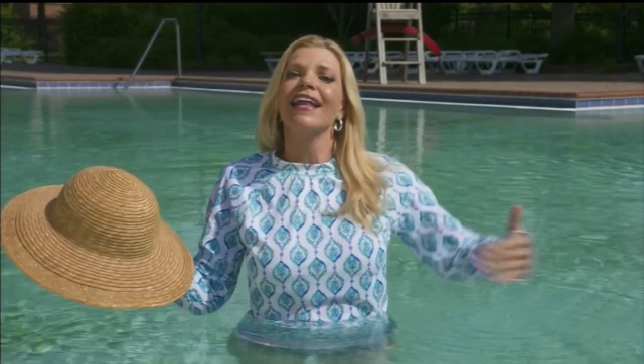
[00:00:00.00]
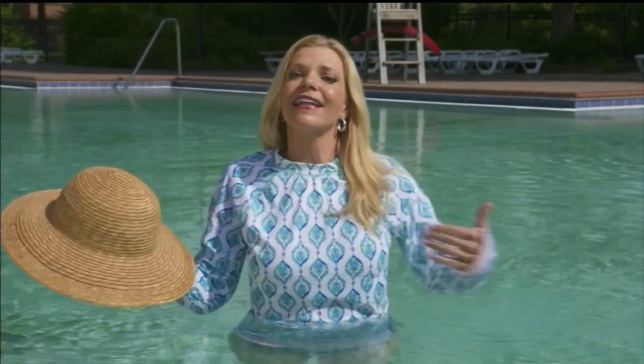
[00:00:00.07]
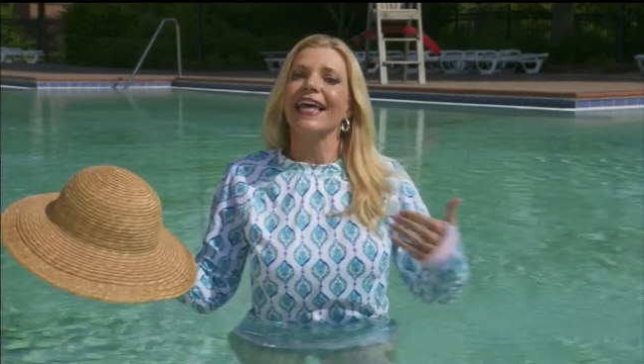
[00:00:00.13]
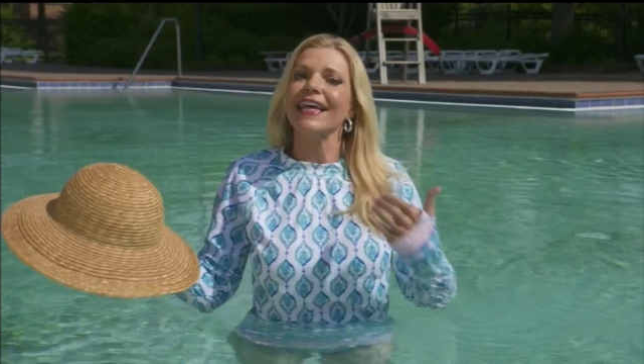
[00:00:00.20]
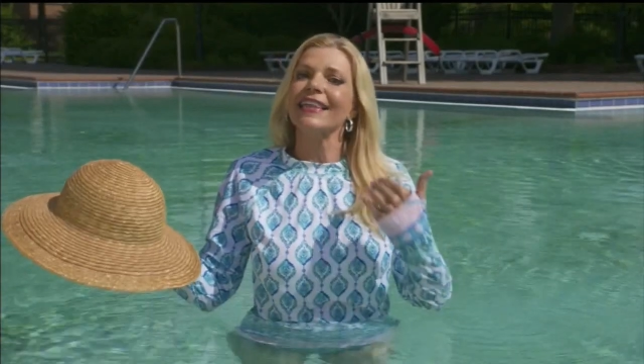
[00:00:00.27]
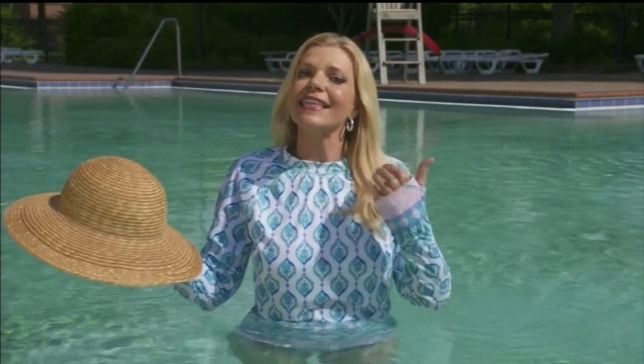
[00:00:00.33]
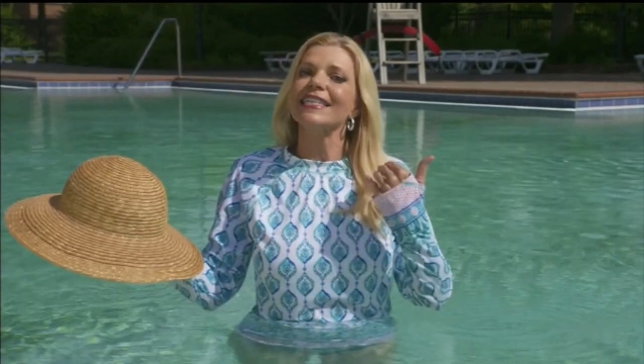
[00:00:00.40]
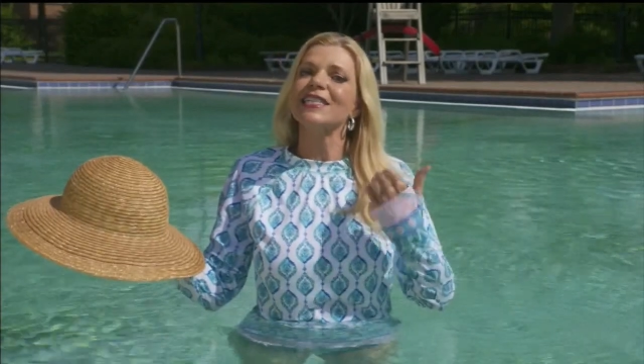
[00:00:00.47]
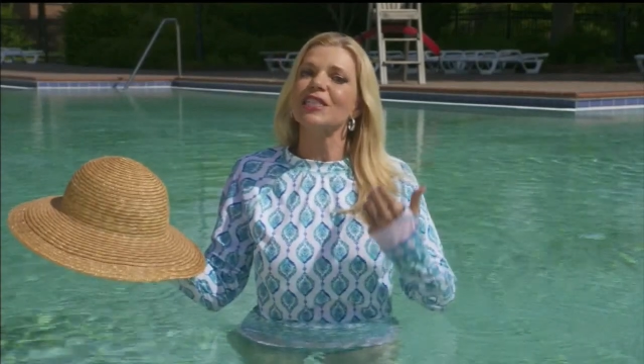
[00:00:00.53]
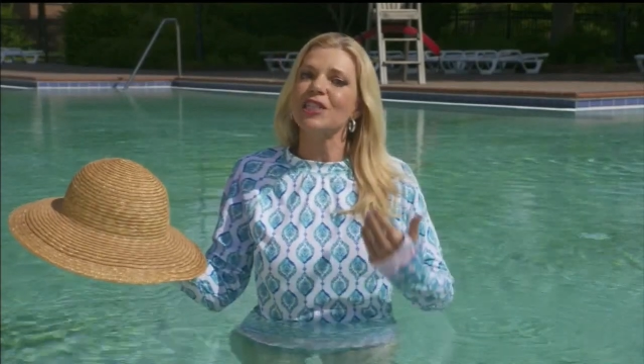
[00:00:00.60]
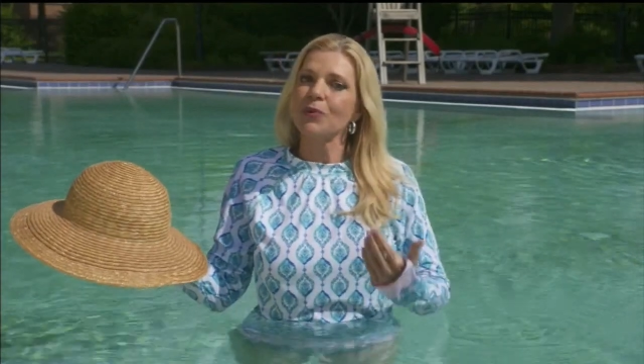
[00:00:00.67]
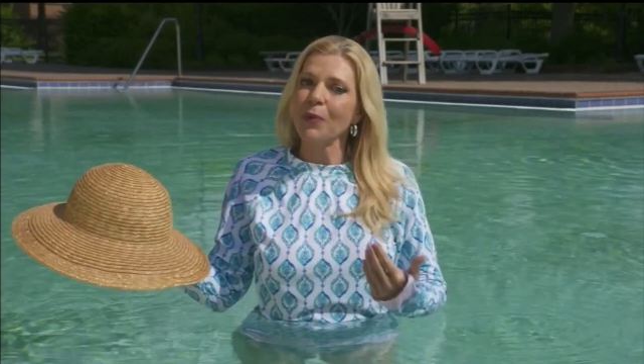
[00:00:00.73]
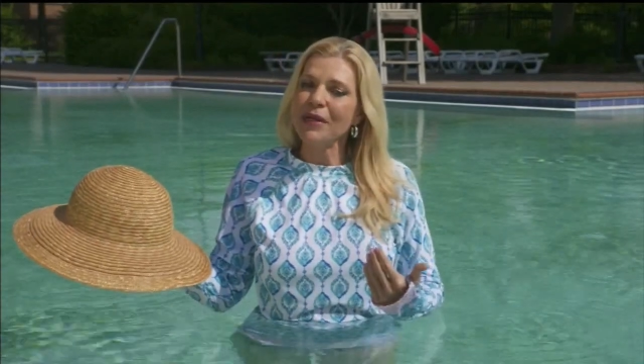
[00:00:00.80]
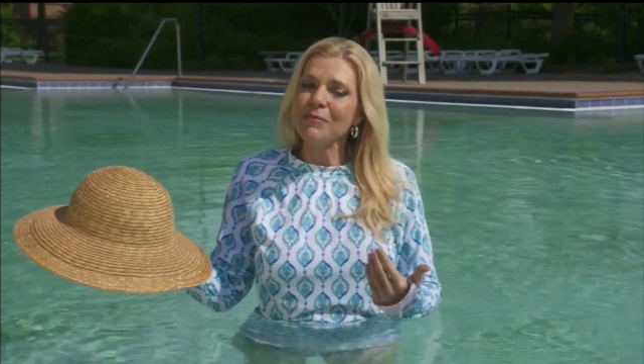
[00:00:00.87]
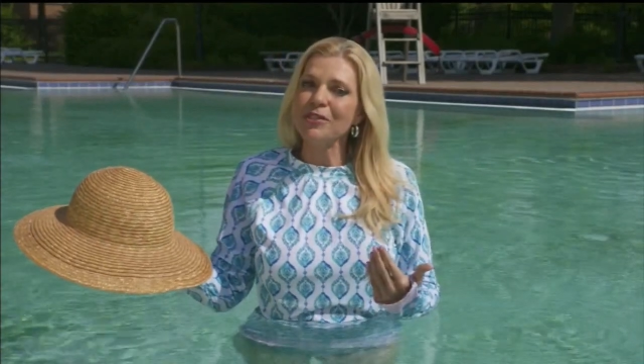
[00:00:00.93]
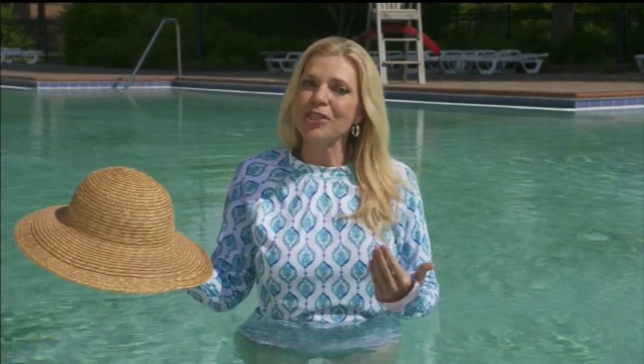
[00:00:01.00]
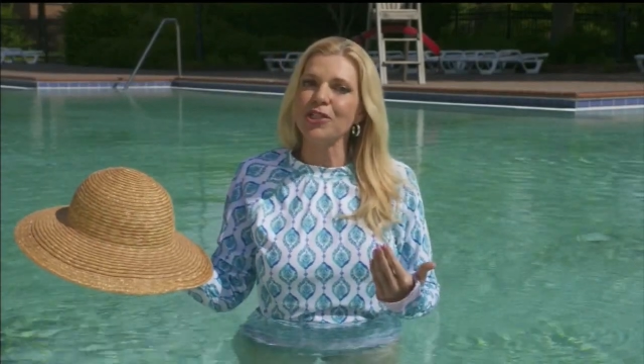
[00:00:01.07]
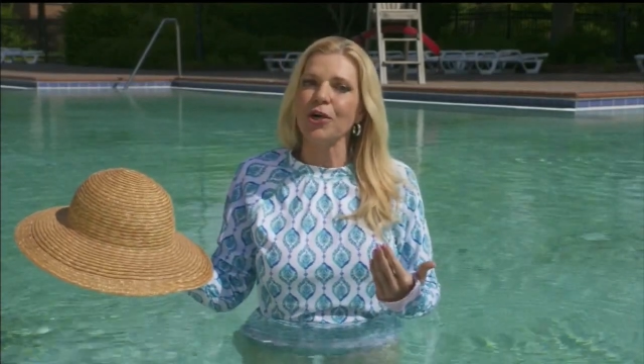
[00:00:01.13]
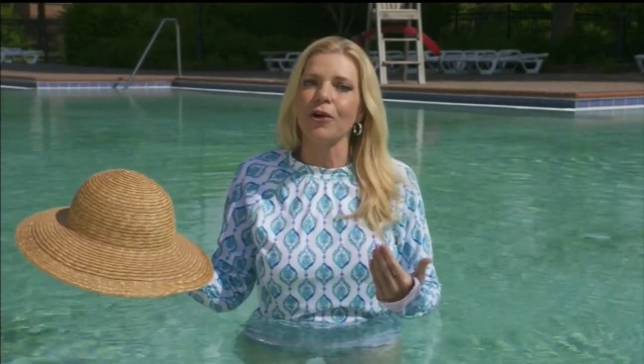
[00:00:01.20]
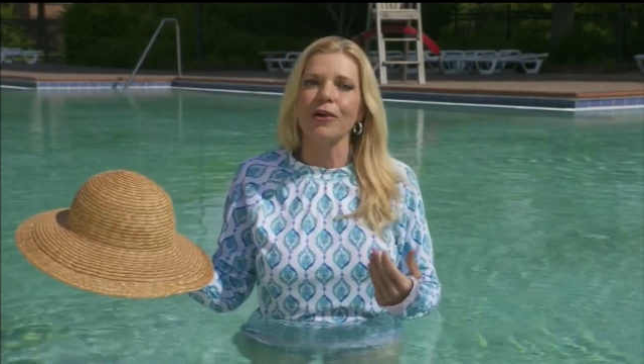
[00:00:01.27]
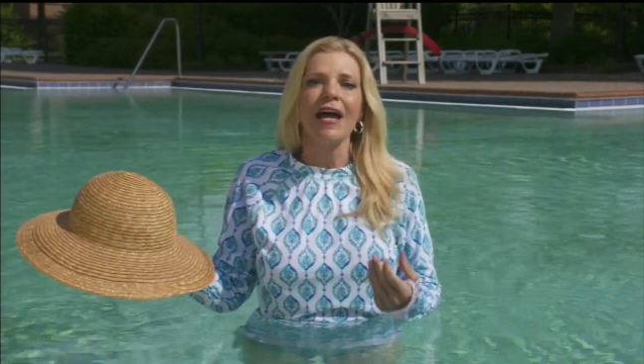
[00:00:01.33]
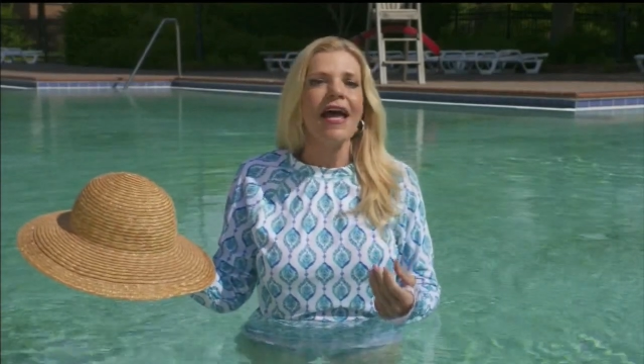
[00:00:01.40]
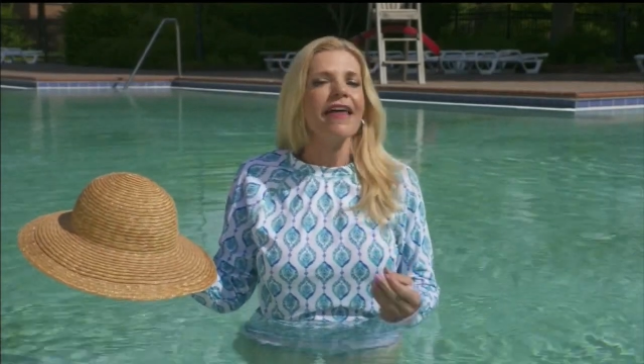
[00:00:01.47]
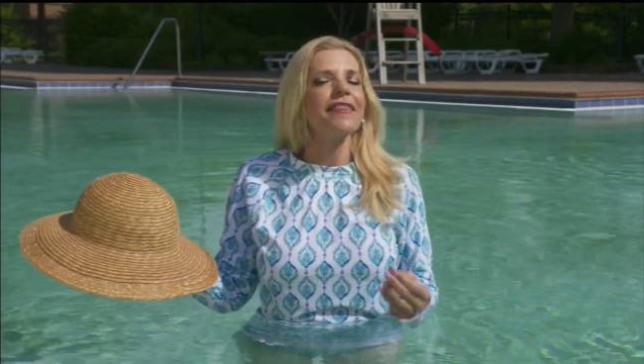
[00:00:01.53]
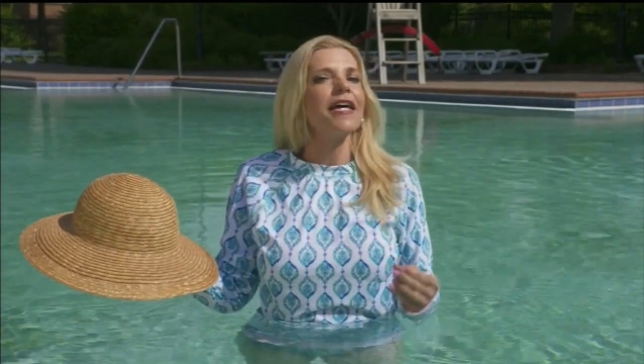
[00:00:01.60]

like this swim shirt